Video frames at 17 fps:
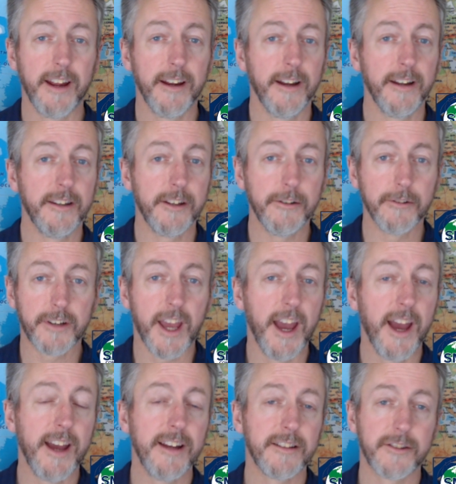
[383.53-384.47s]
the
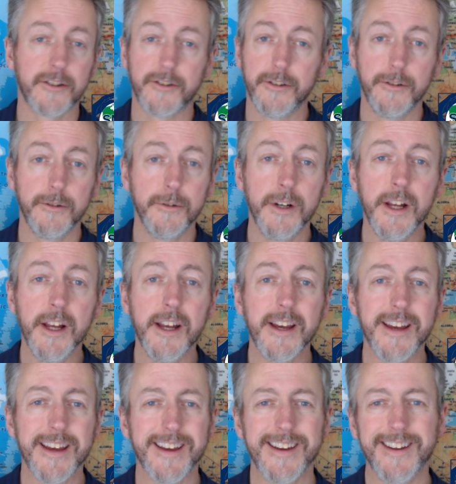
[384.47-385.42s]
U.K., it's true
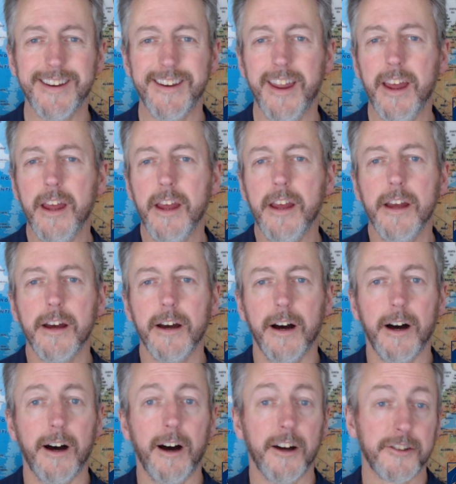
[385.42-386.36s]
in
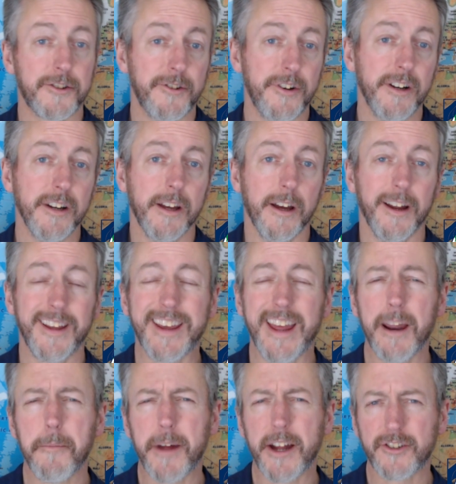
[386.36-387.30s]
Australia. And again,
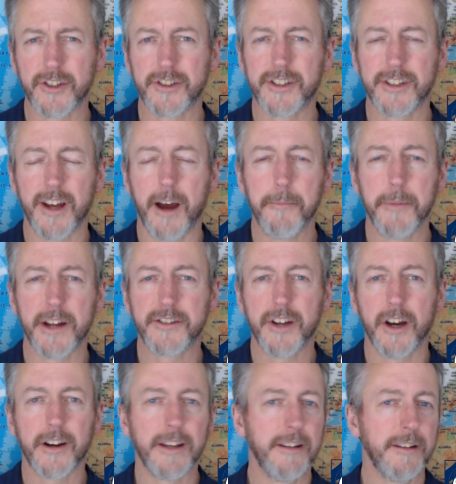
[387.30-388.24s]
I'm not
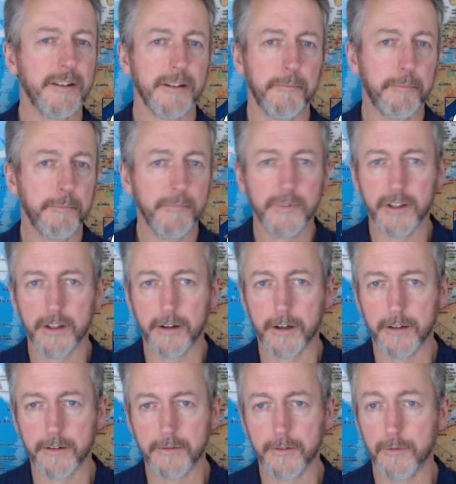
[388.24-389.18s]
talking the
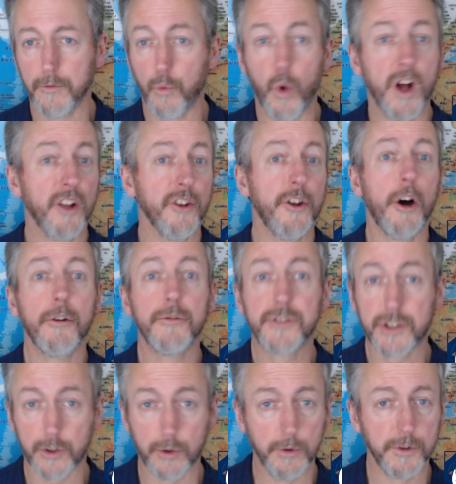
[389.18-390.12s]
well-known
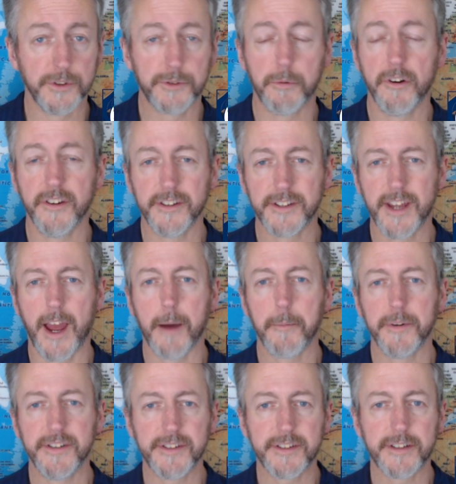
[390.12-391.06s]
schools where this
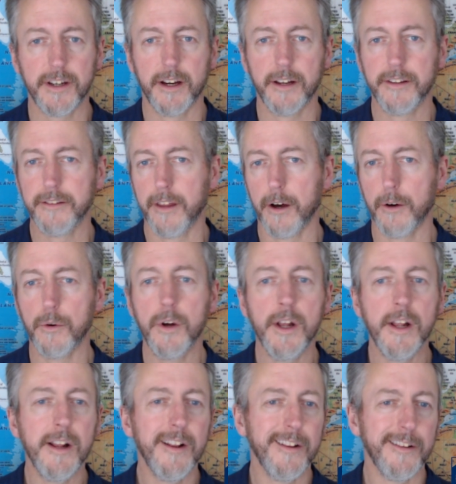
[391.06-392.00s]
happens, though
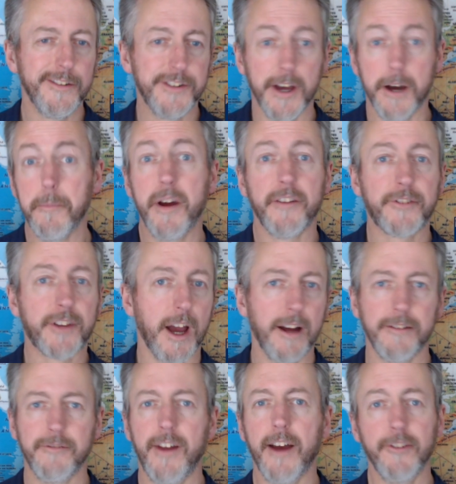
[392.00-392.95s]
some have
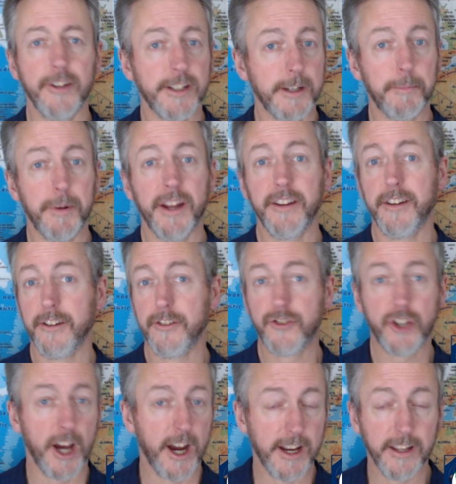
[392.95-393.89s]
gotten heavily dependent in
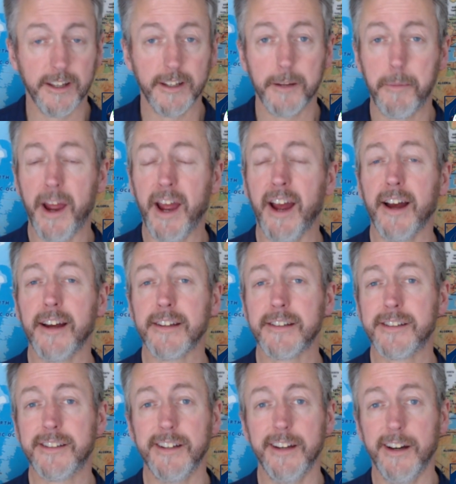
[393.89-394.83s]
China in the
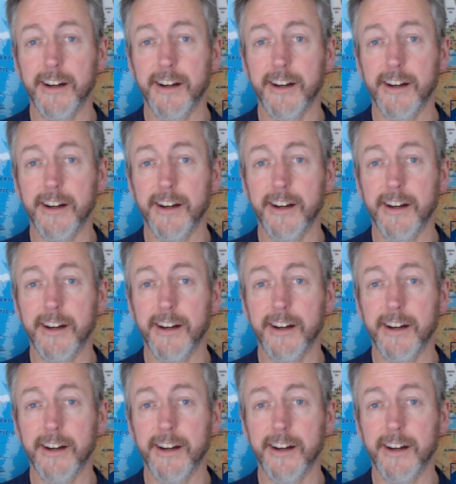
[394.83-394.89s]
past.